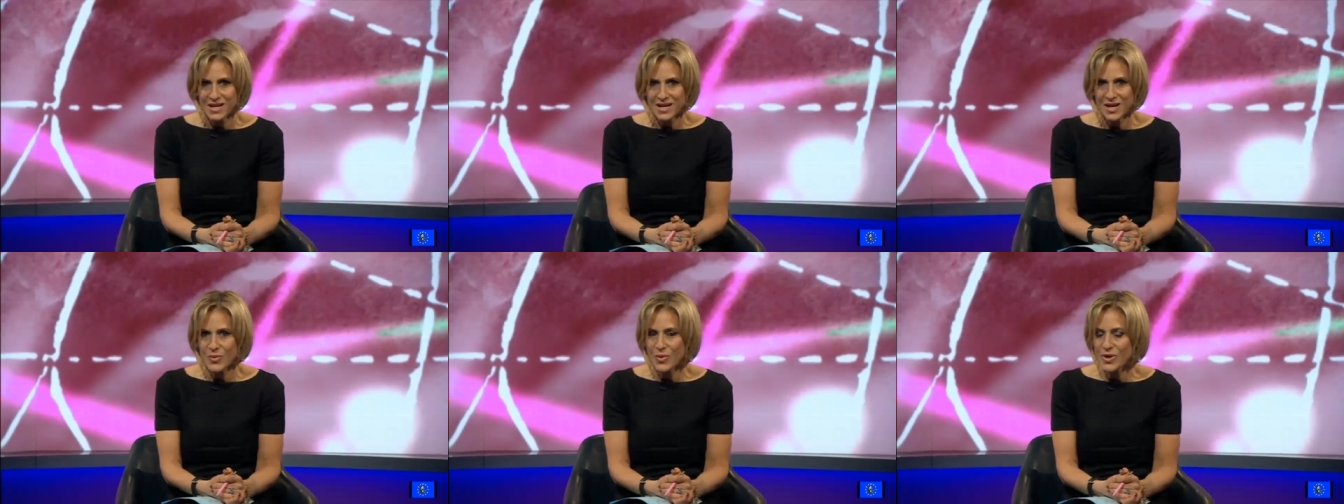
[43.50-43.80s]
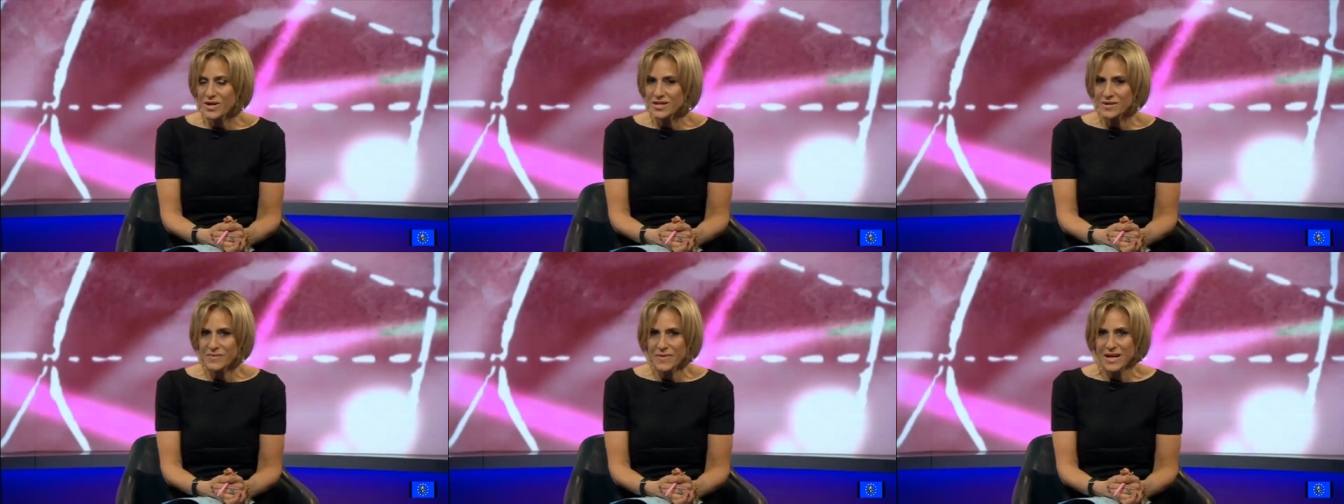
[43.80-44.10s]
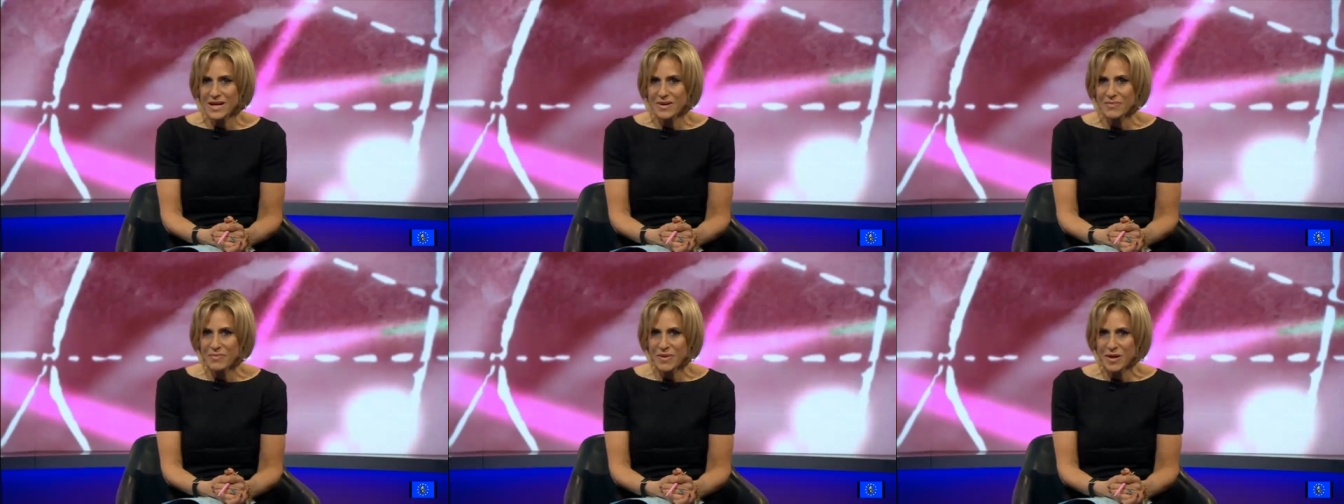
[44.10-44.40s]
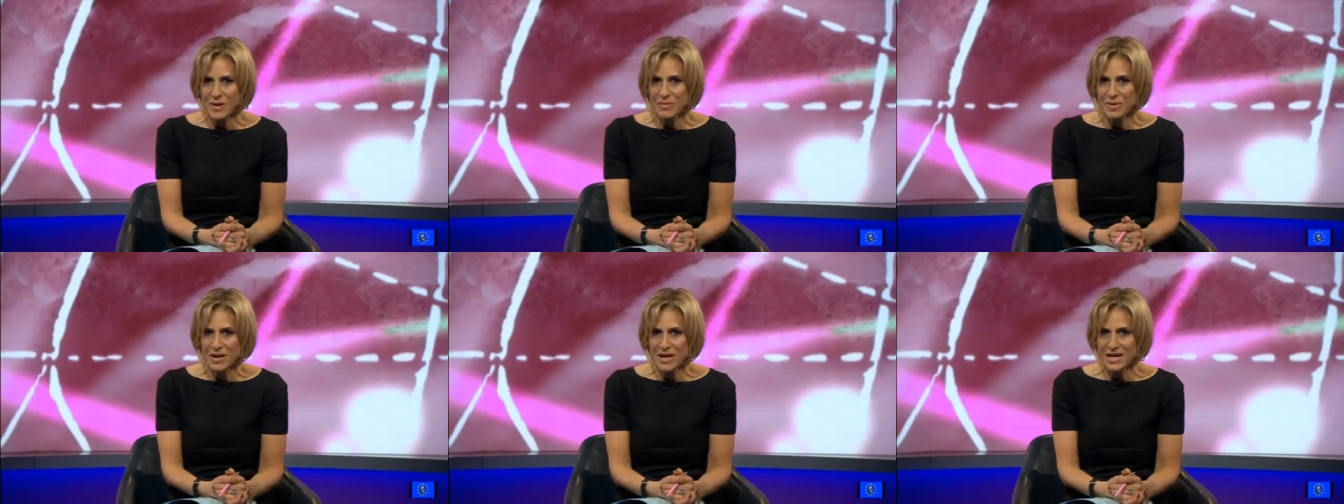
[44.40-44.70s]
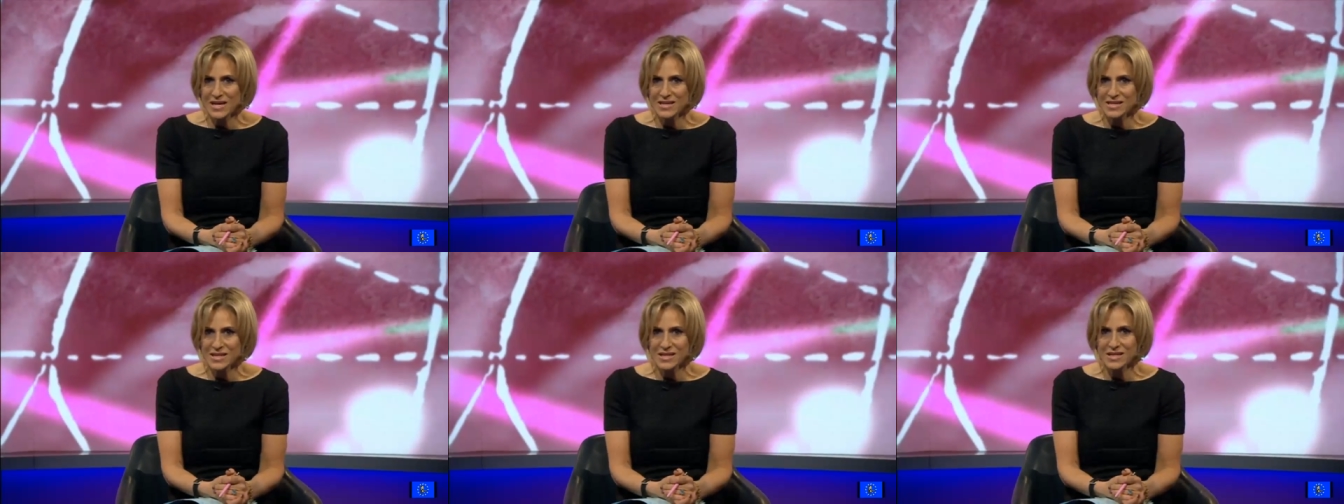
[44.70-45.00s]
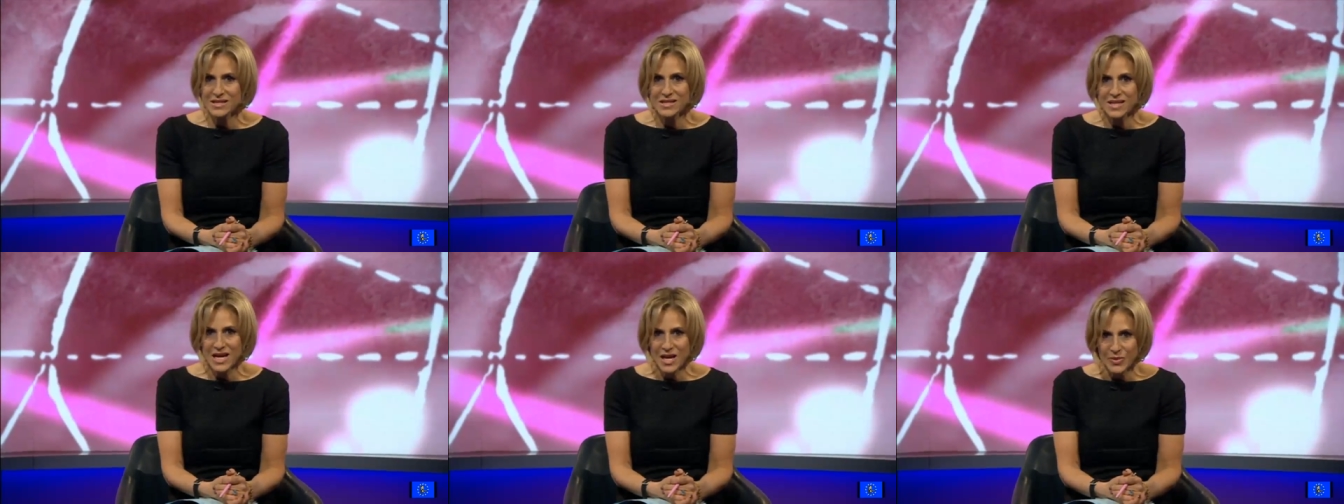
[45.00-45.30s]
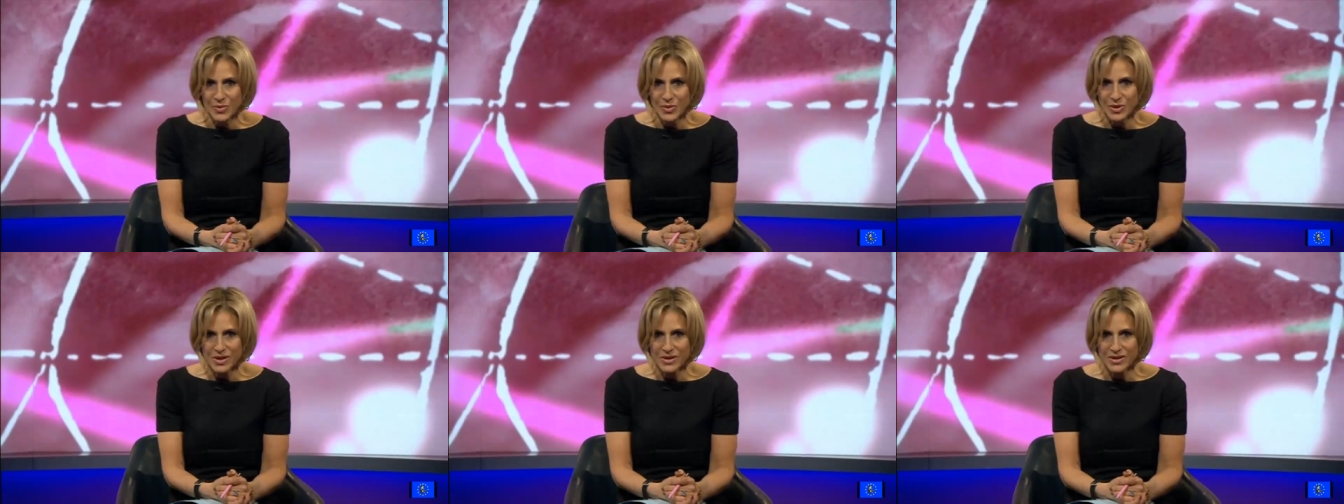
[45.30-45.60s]
No wonder many big players in the
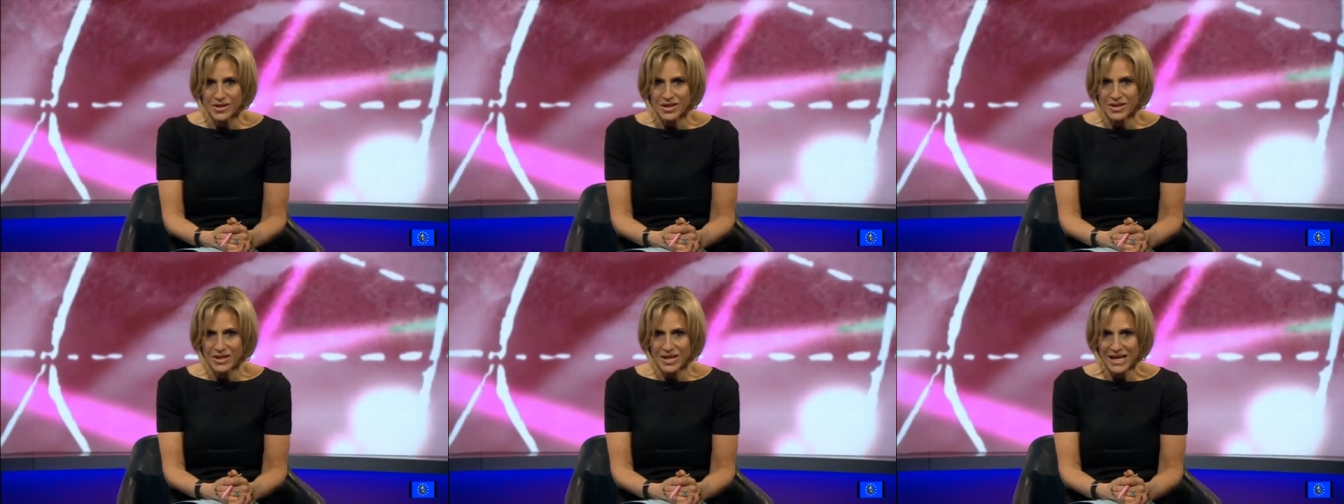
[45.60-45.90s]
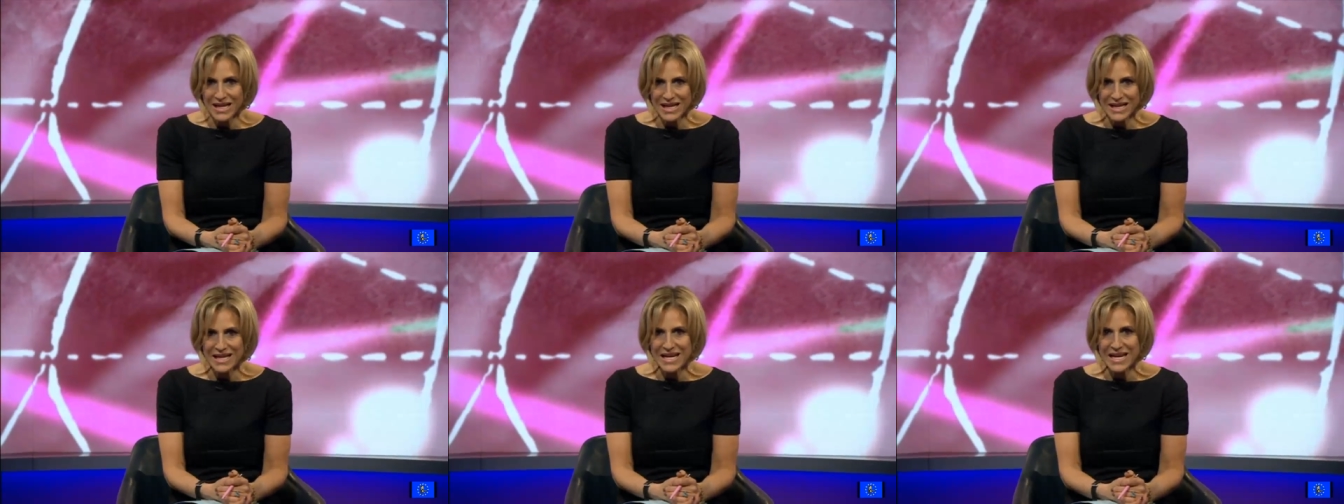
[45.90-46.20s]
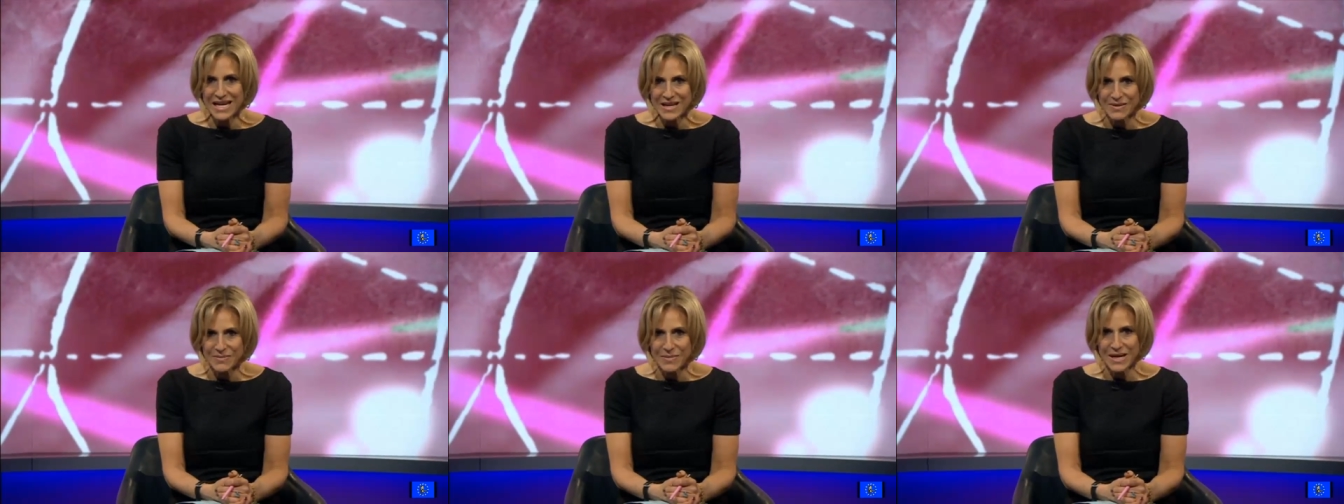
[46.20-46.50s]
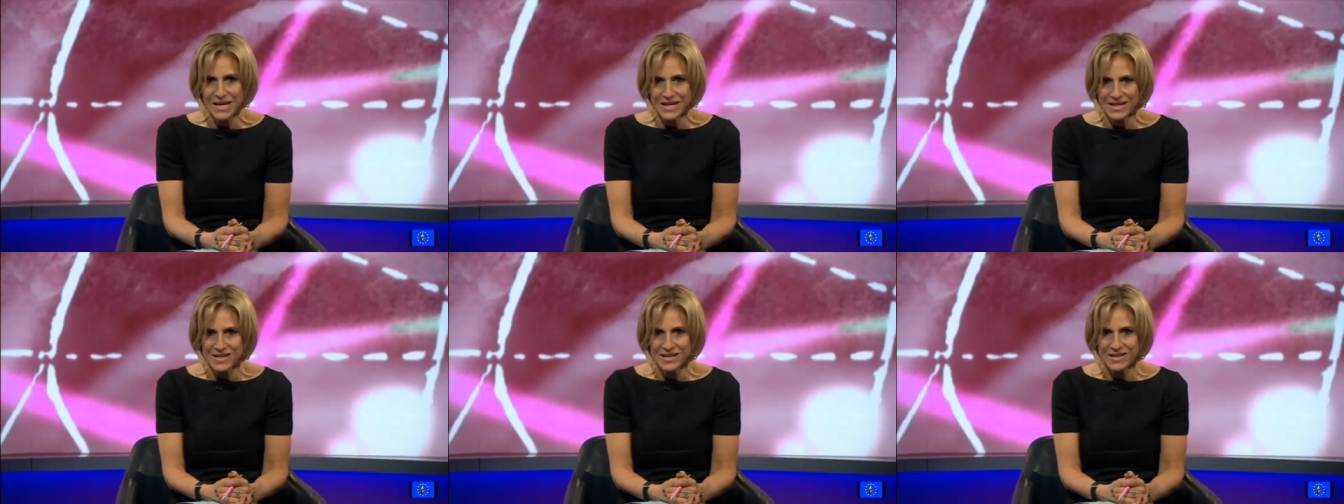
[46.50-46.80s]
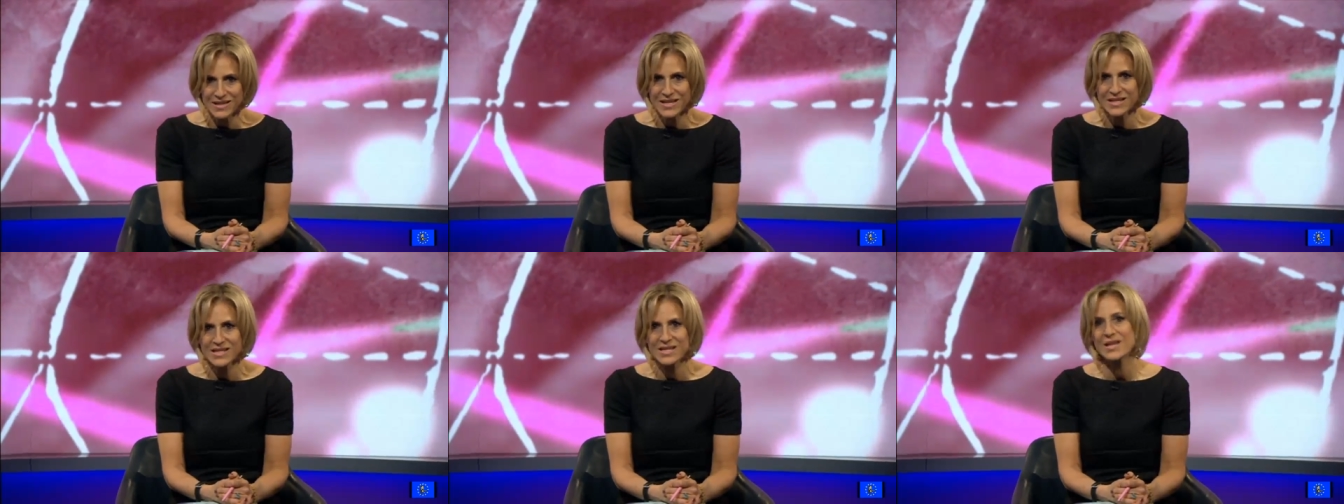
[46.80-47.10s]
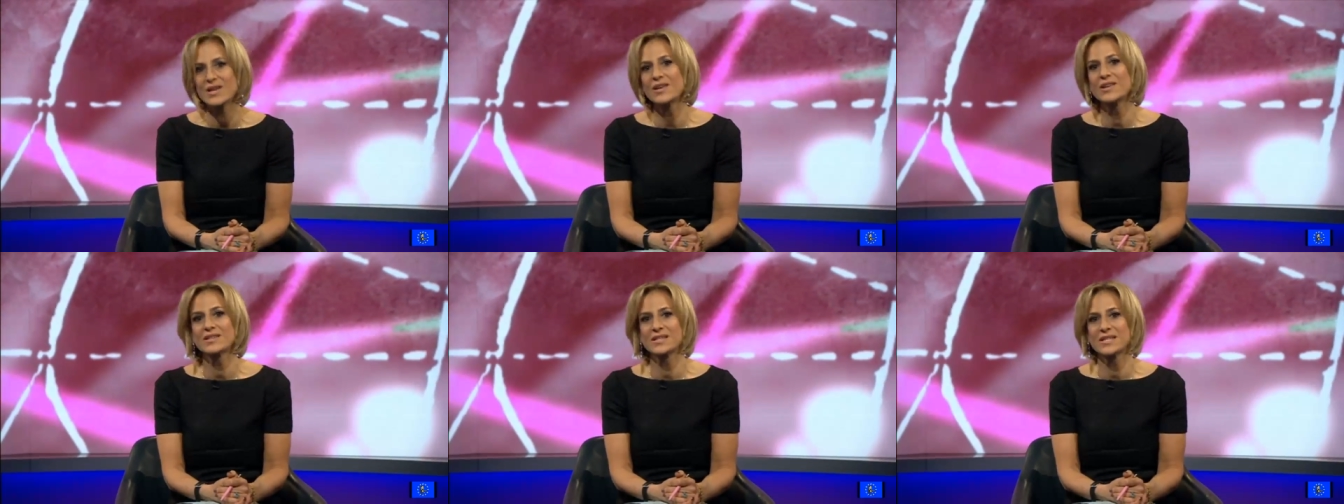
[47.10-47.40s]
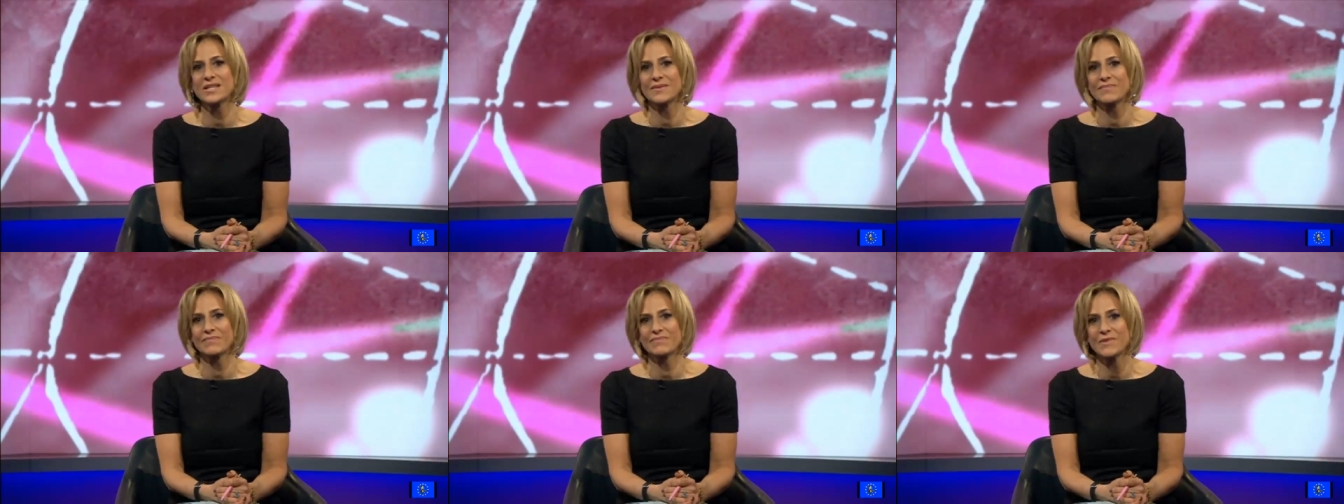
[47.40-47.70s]
tech world think that clean meat is the
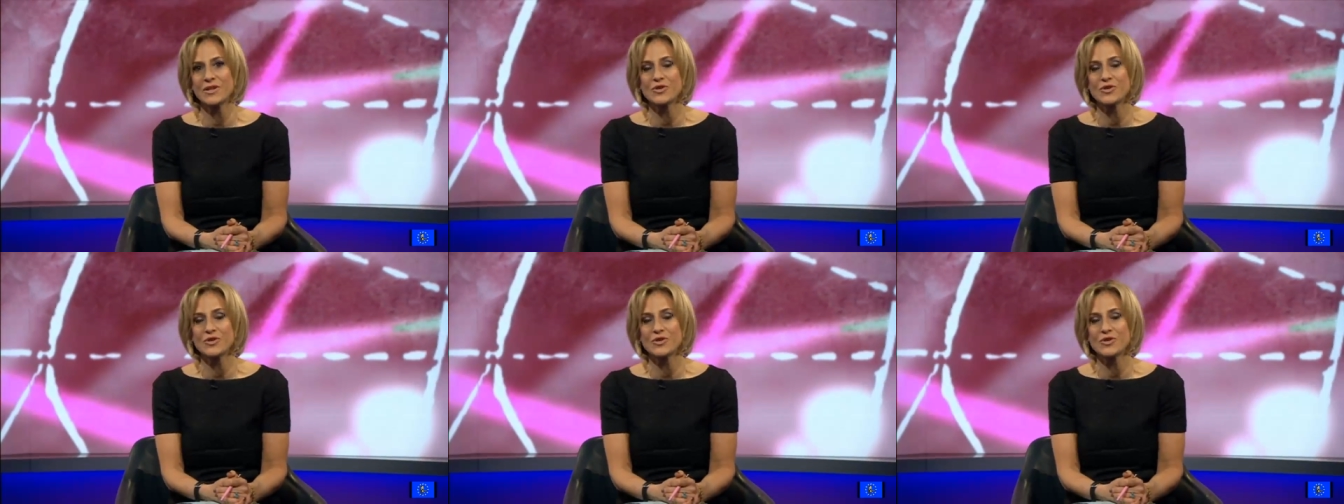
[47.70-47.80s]
answer.